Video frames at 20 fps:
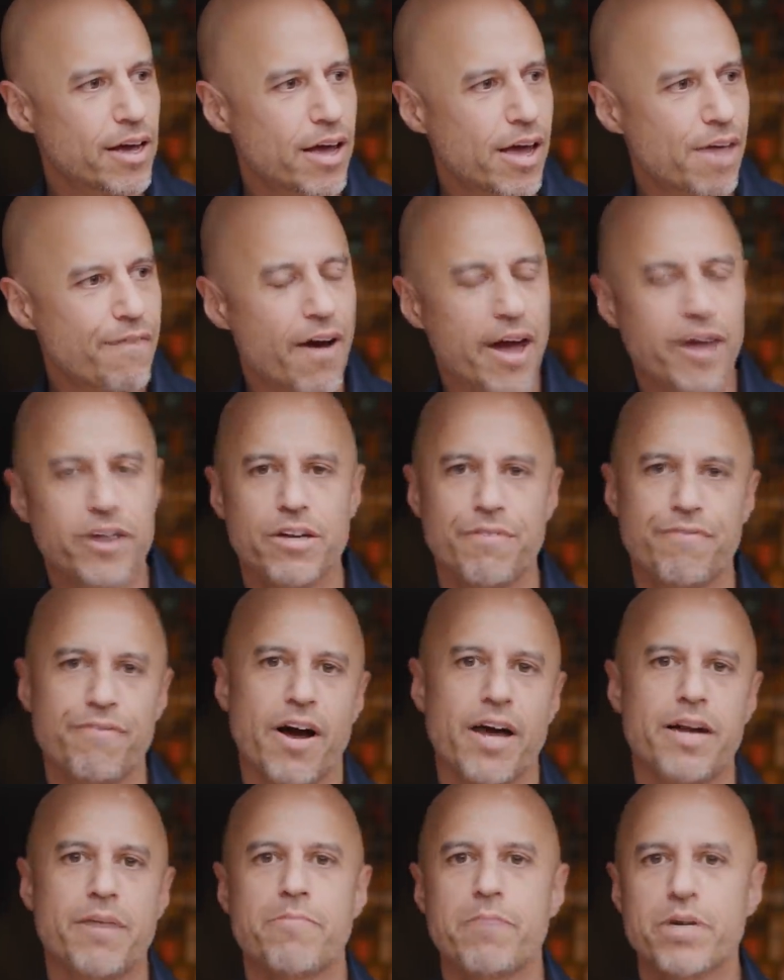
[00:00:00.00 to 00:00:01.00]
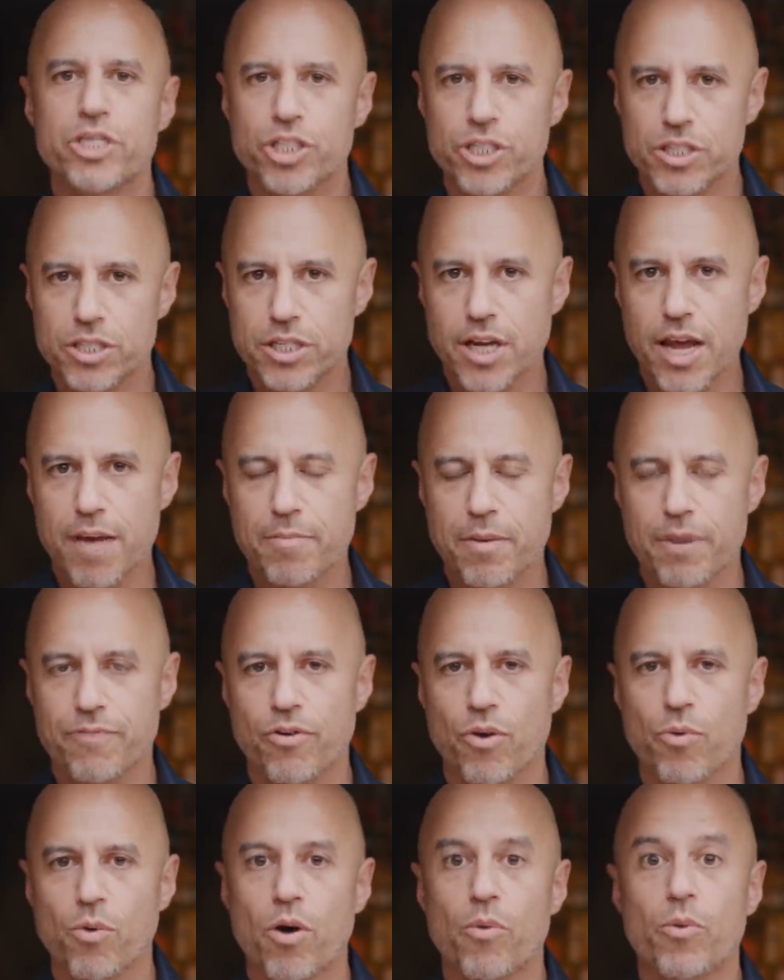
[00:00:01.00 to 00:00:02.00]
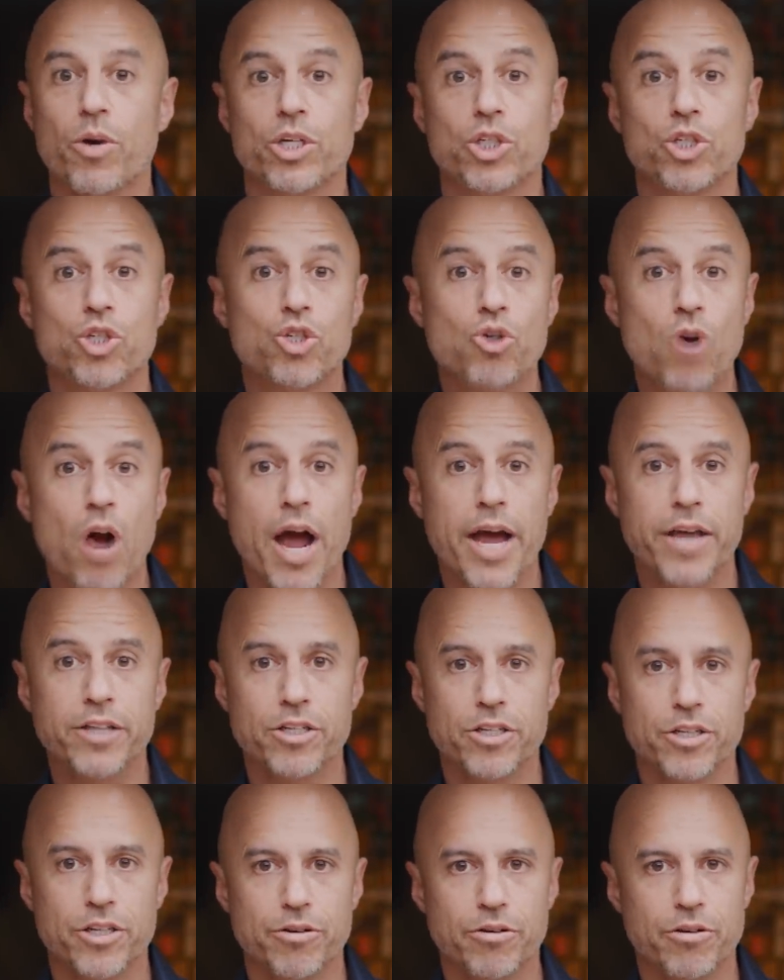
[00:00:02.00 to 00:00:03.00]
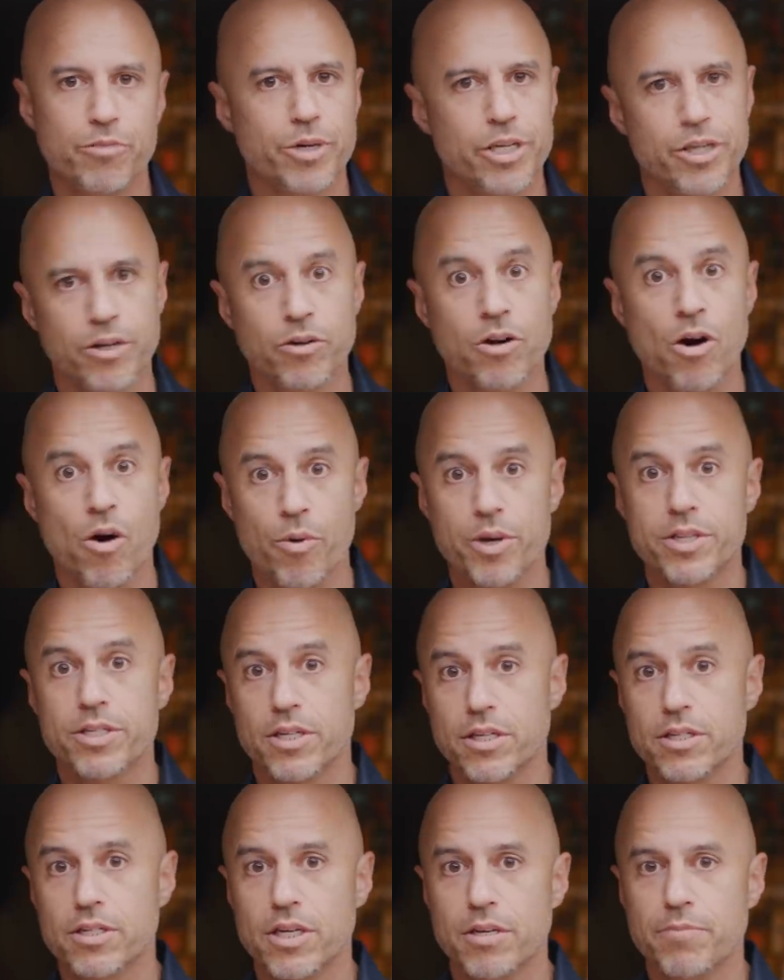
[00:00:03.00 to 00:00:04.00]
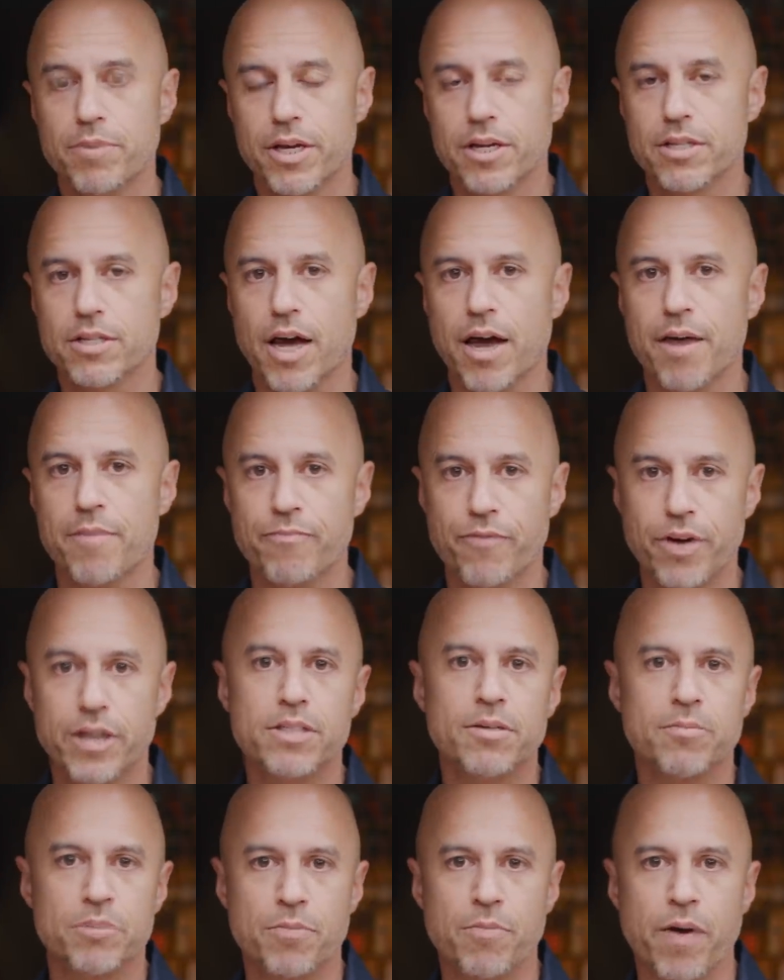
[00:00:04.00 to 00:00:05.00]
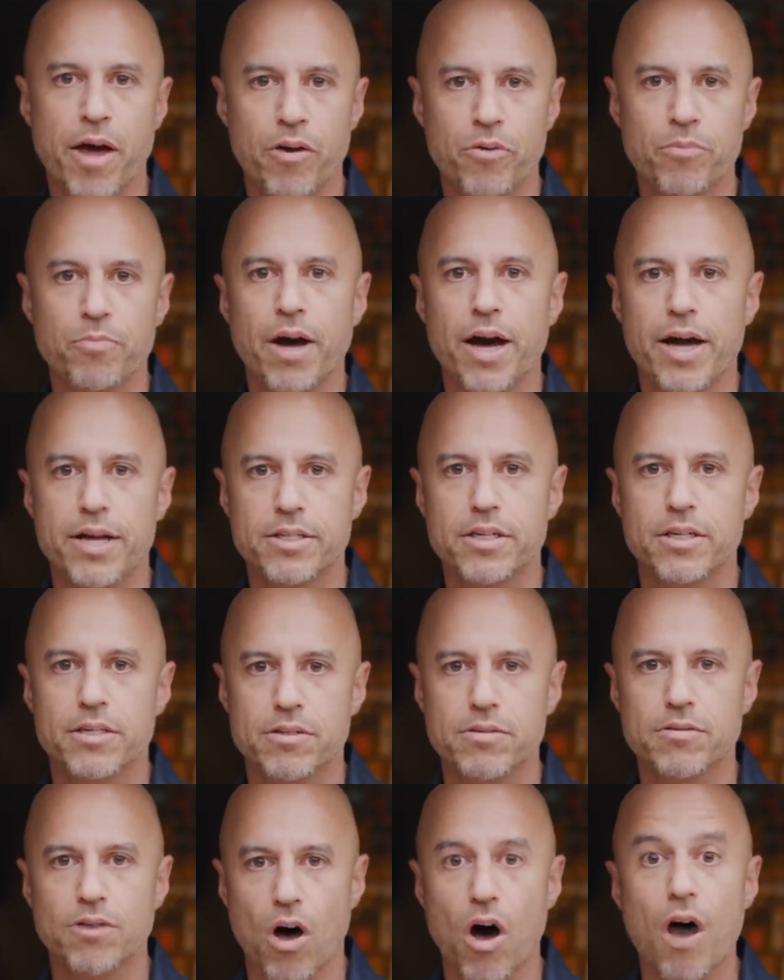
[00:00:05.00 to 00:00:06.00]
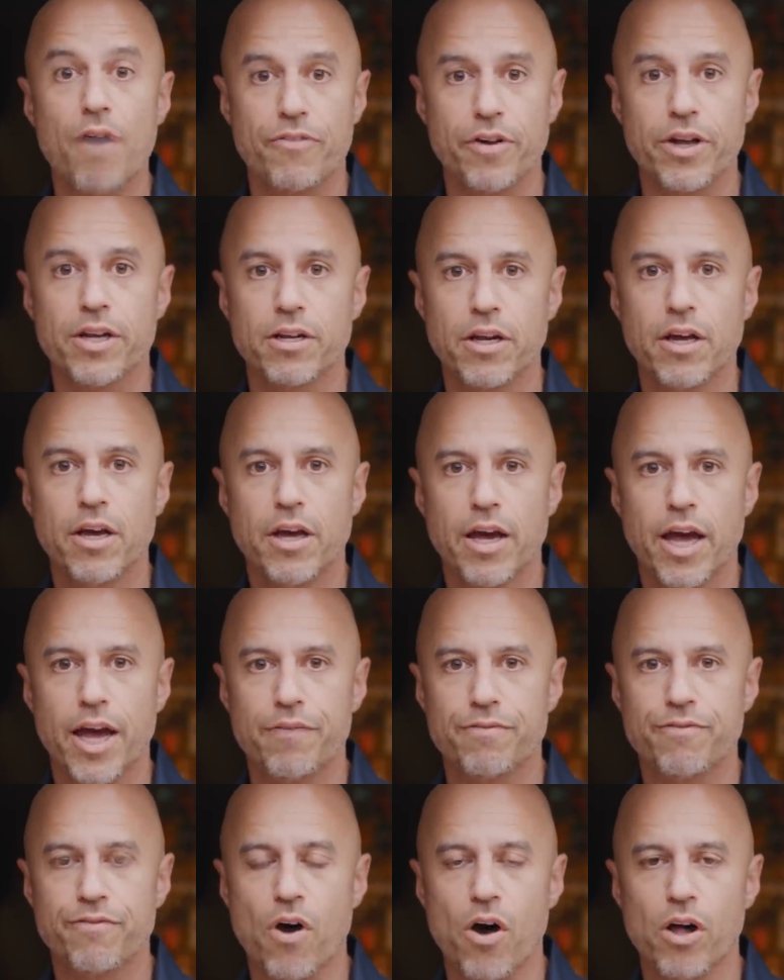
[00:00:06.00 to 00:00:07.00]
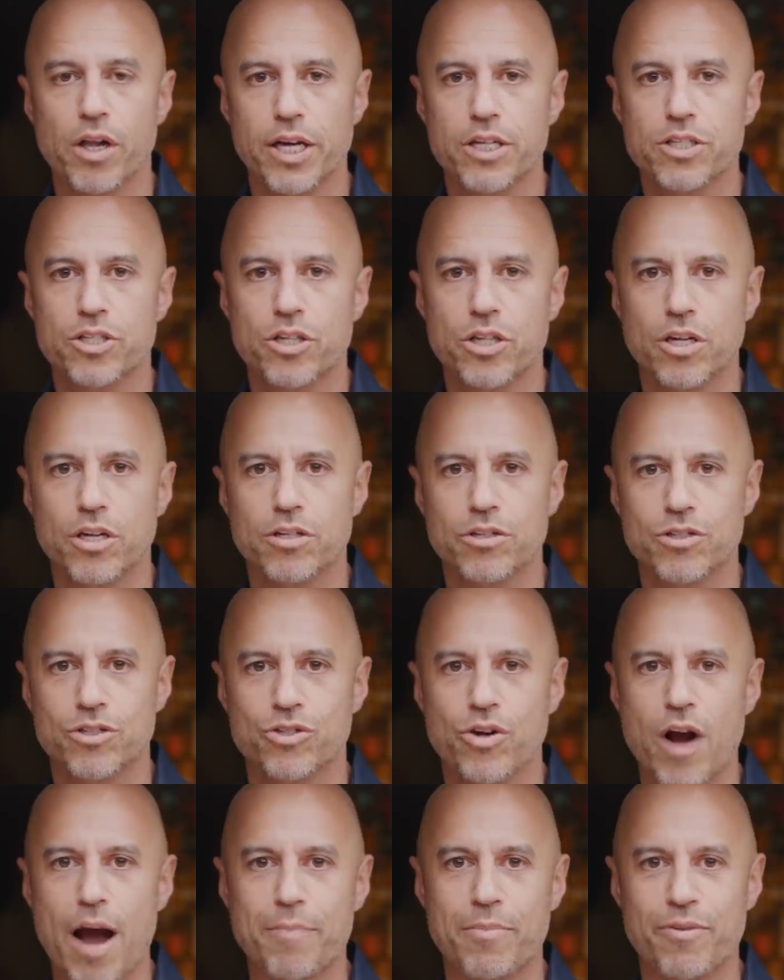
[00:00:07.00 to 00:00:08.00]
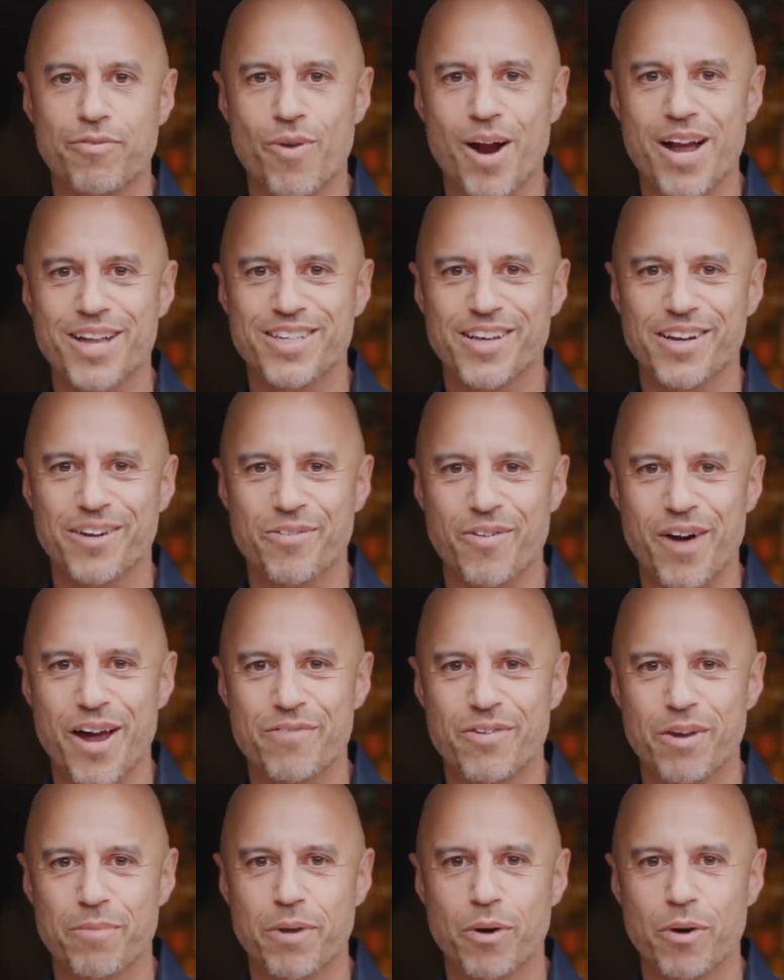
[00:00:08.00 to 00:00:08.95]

if I could define a mission statement for what we're trying to do, and we don't always succeed because I'm victim to my own biases often and fall into the trap of ranting and raving.